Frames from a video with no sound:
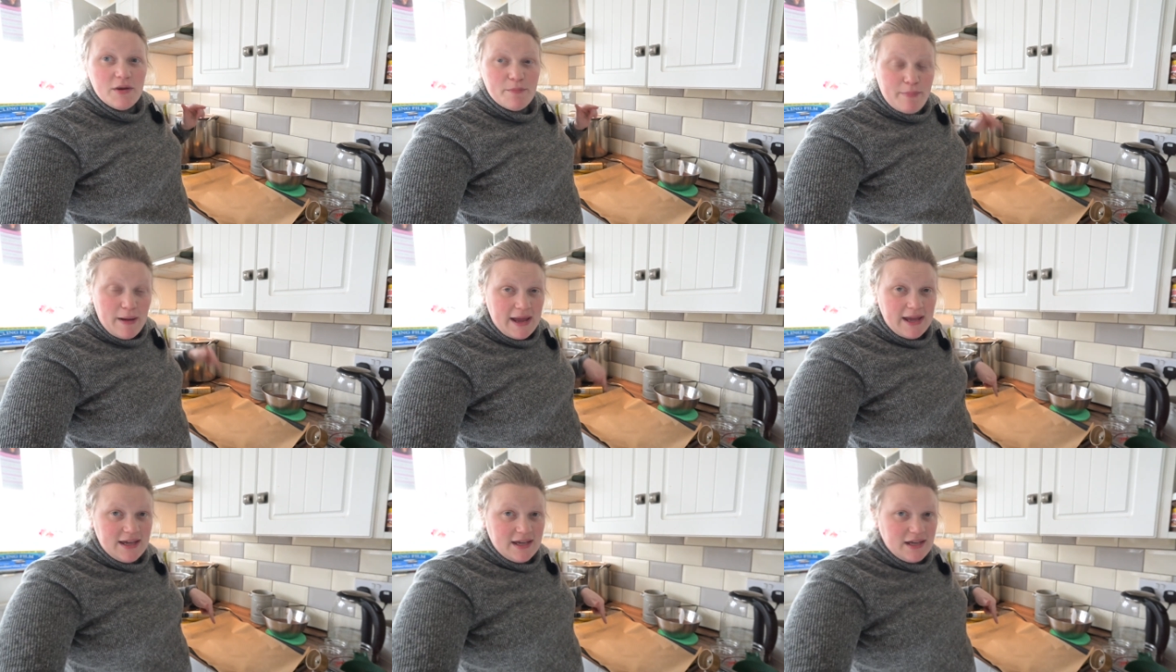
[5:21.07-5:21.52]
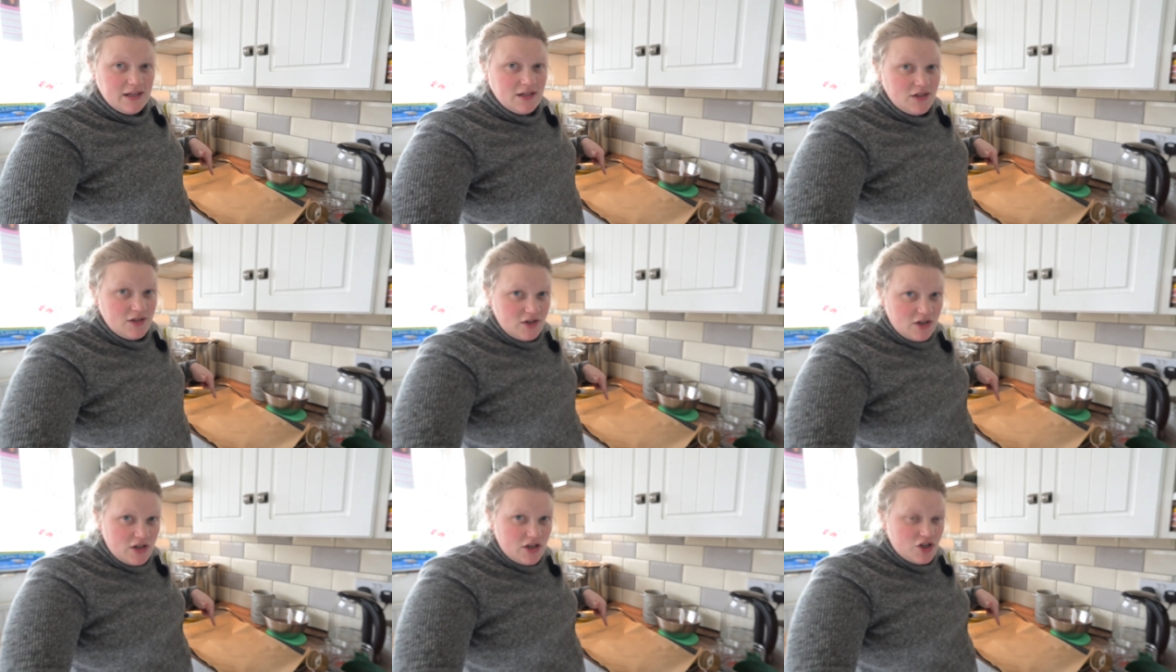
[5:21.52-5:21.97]
baking
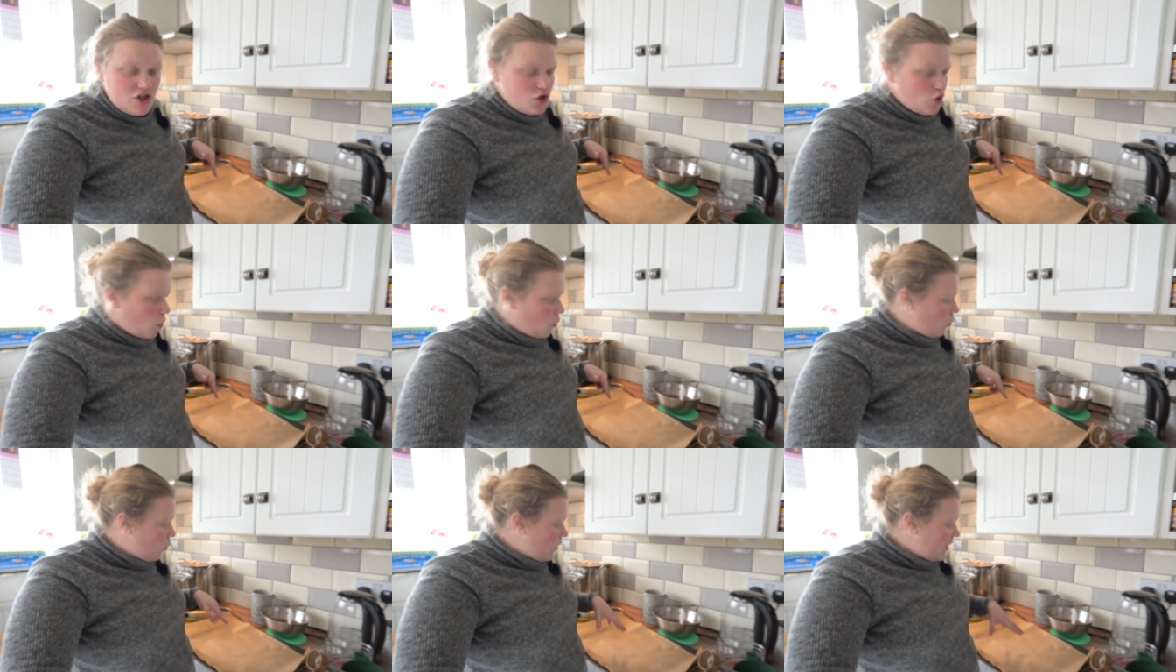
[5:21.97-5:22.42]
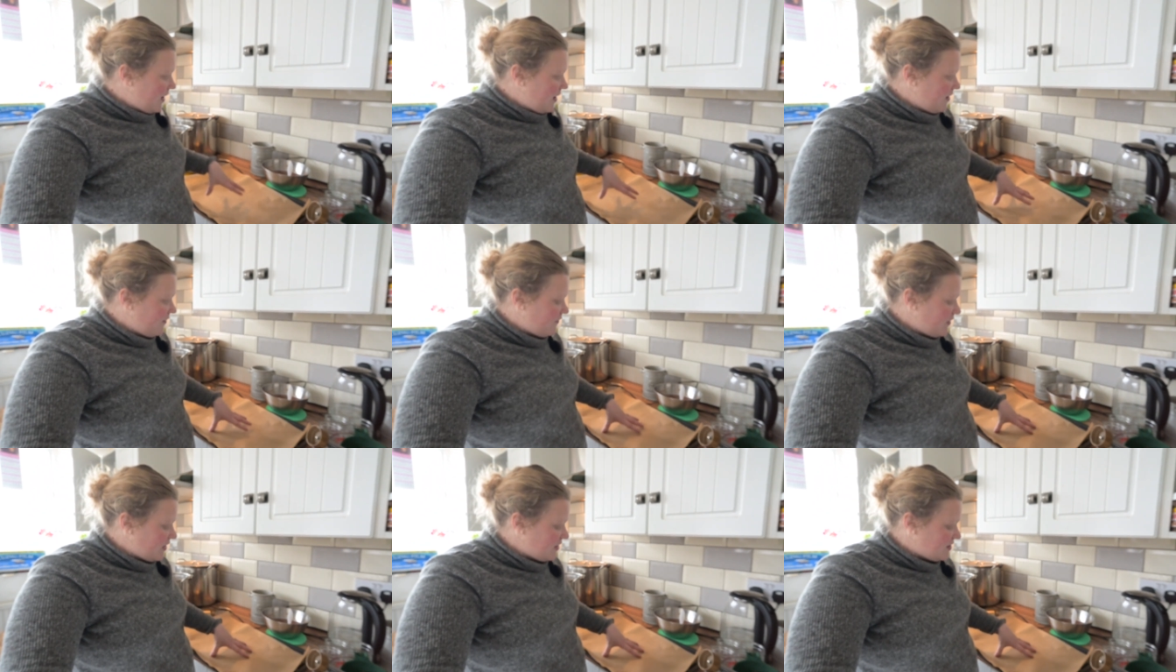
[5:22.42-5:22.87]
dish
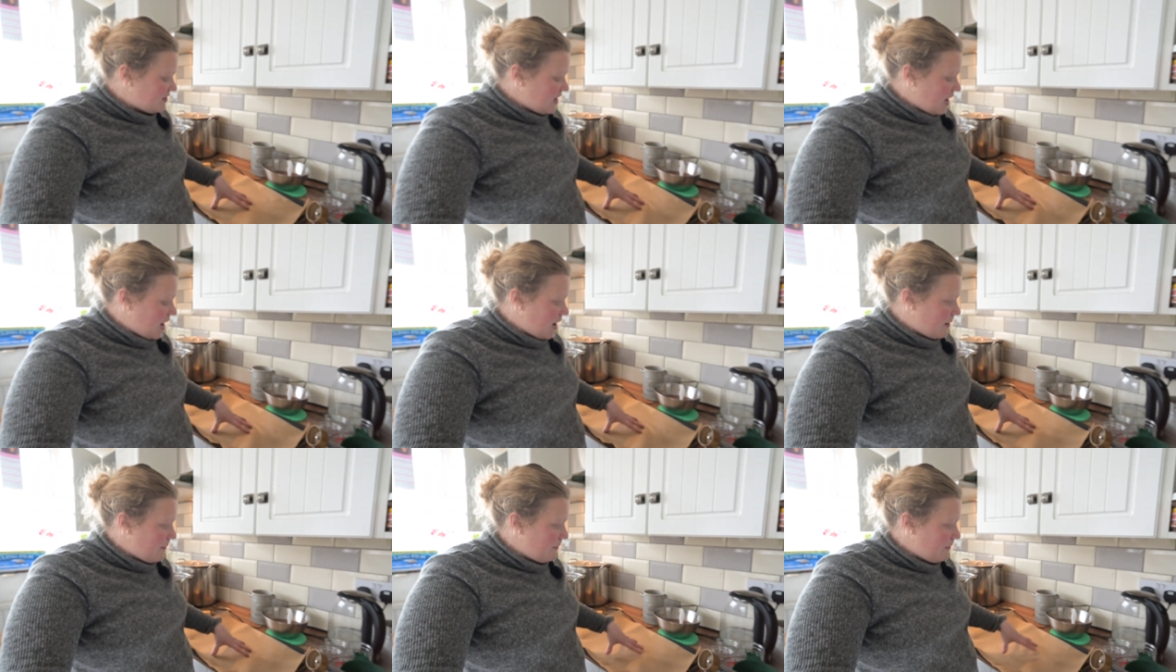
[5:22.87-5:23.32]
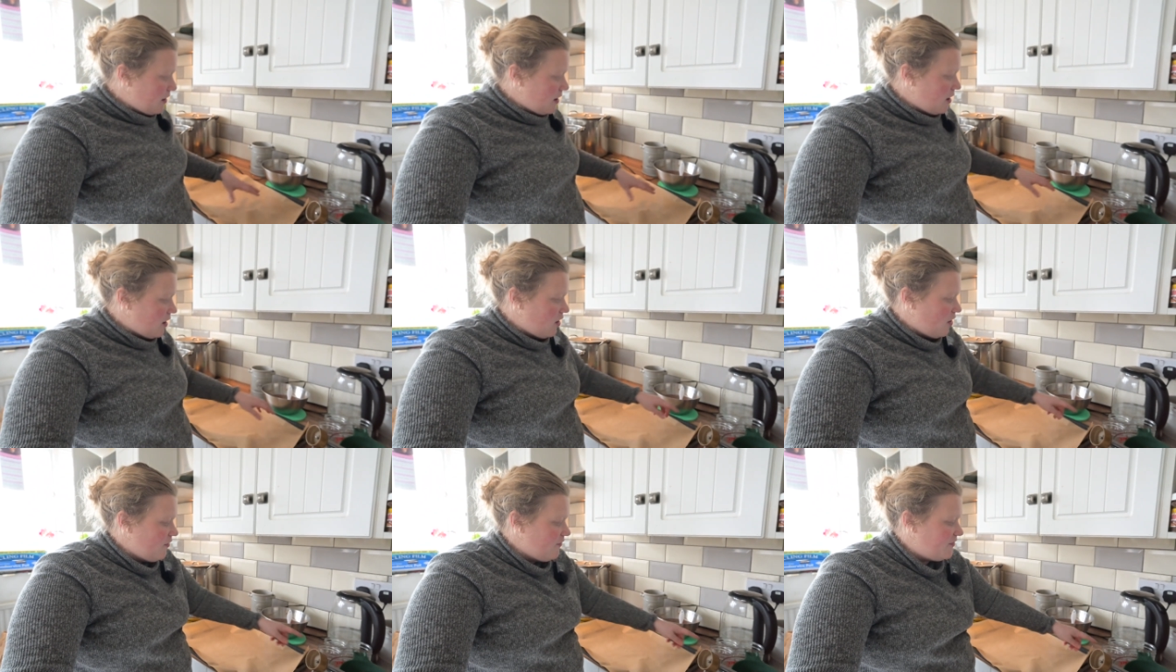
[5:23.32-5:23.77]
with some
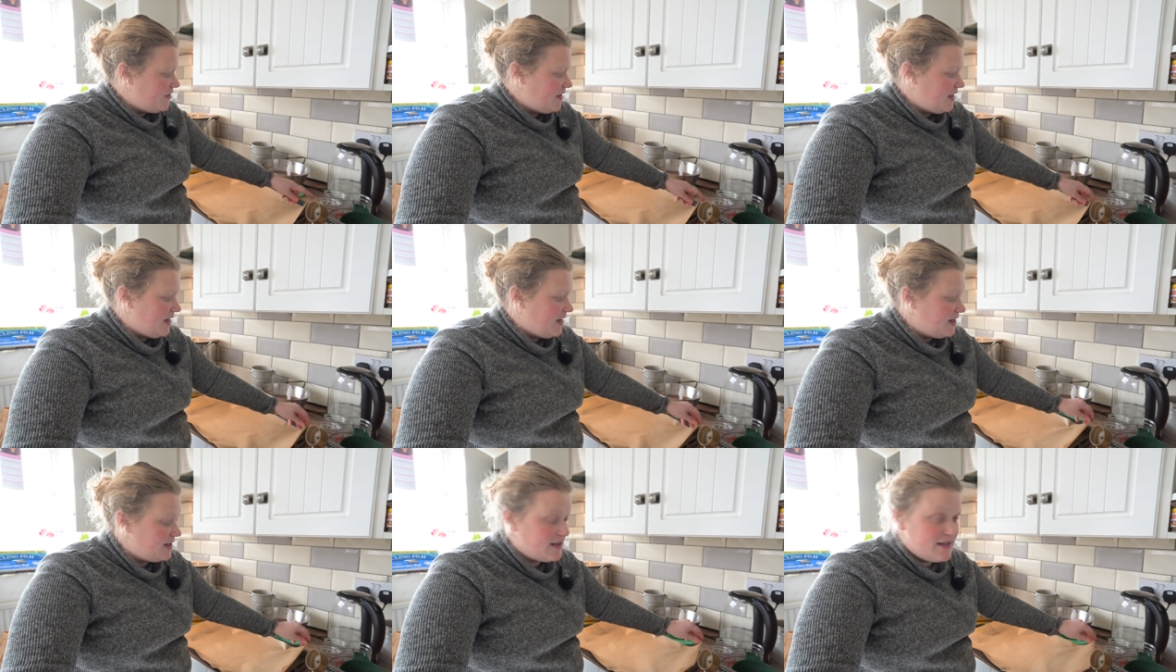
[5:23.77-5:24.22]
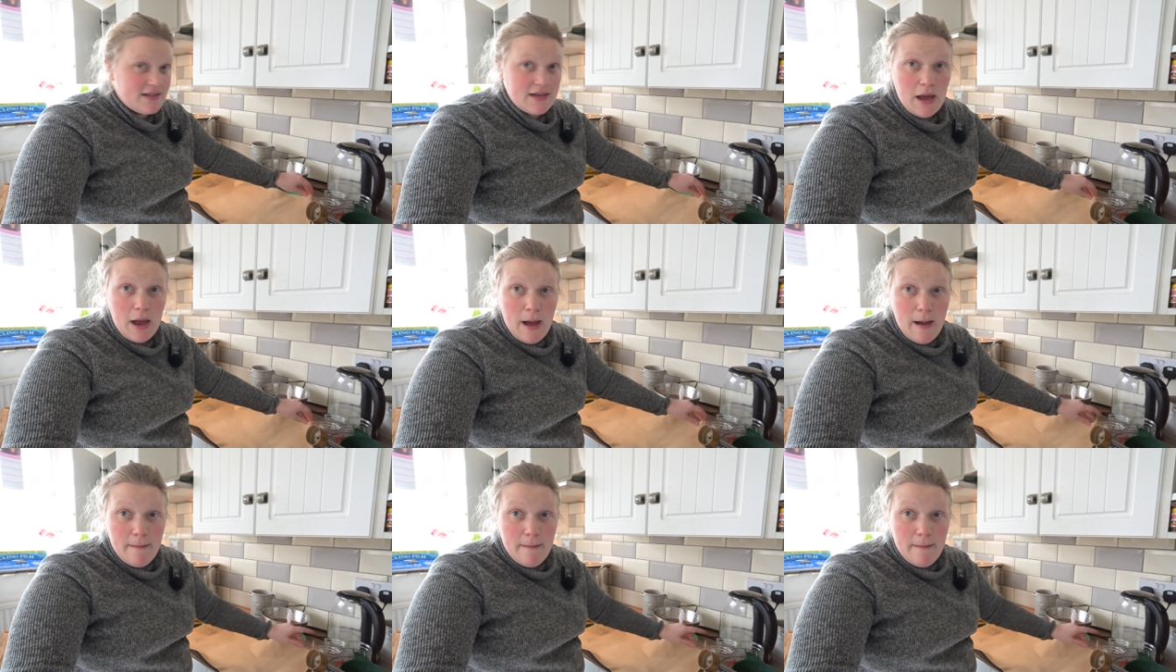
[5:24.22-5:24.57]
of this